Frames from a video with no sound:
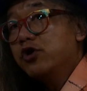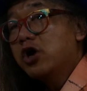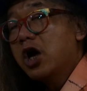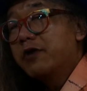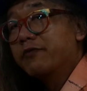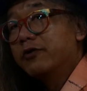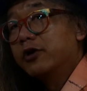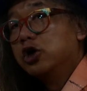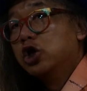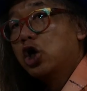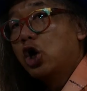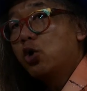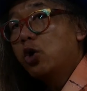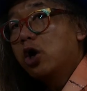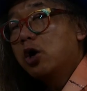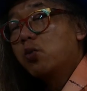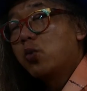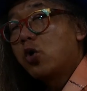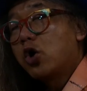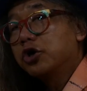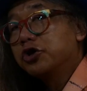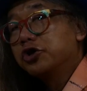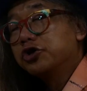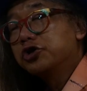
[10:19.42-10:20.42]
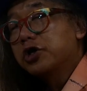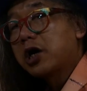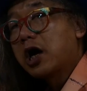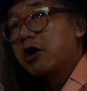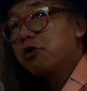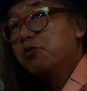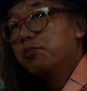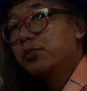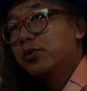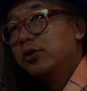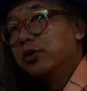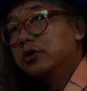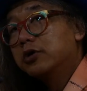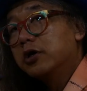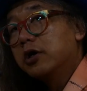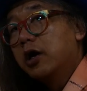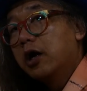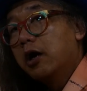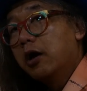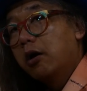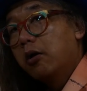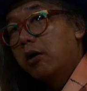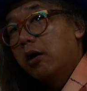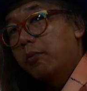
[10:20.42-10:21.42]
you have a lower wattage output
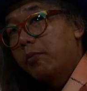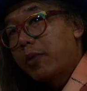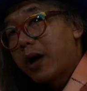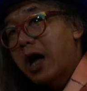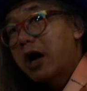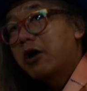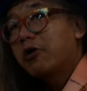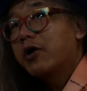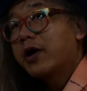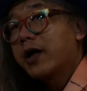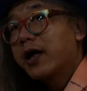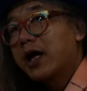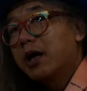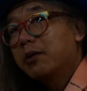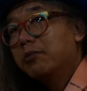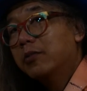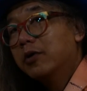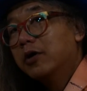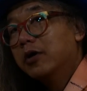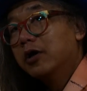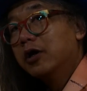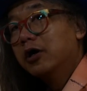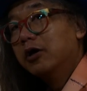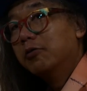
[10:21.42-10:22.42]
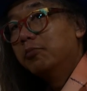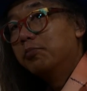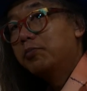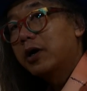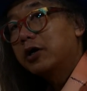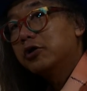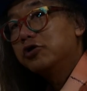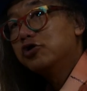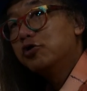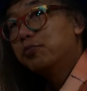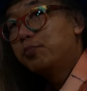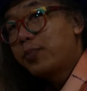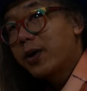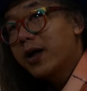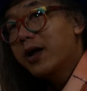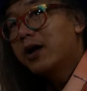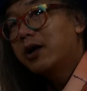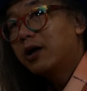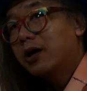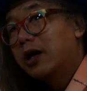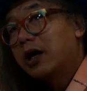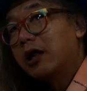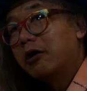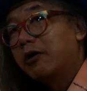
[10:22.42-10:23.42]
power amp, but you
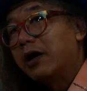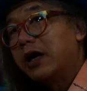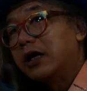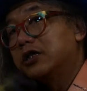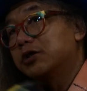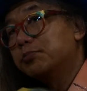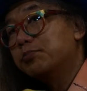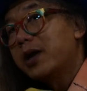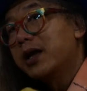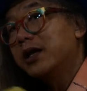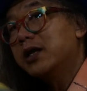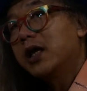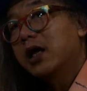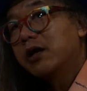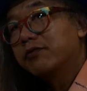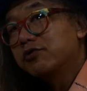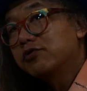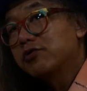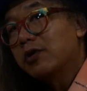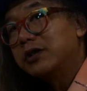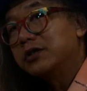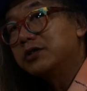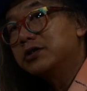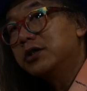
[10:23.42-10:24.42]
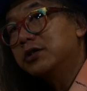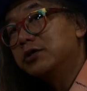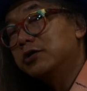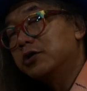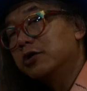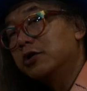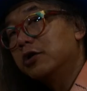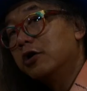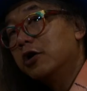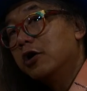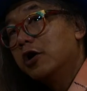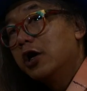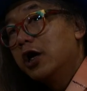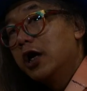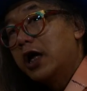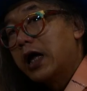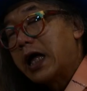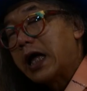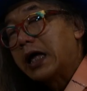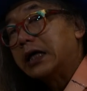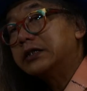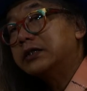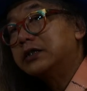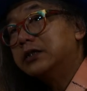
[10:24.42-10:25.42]
parallel as many of transistor
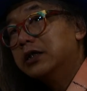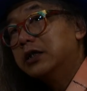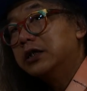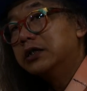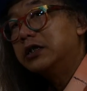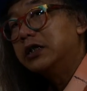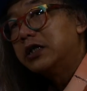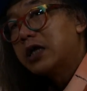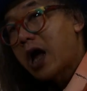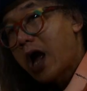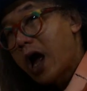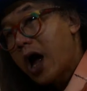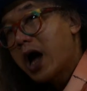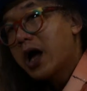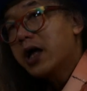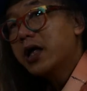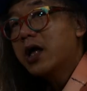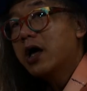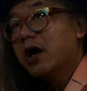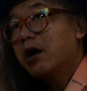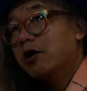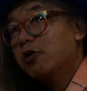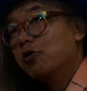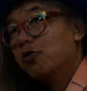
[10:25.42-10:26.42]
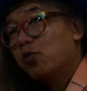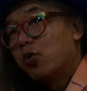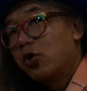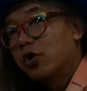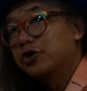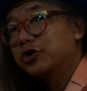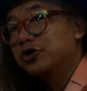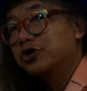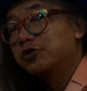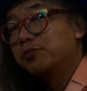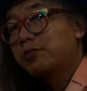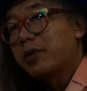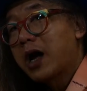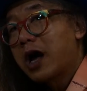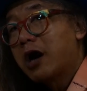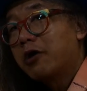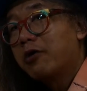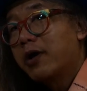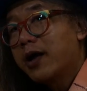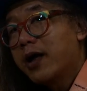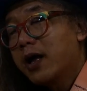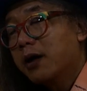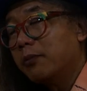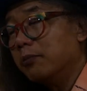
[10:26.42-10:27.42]
as the higher wattage
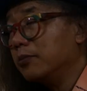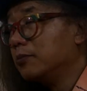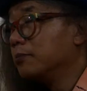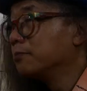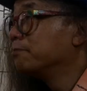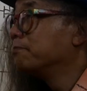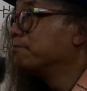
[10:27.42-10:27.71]
power amp?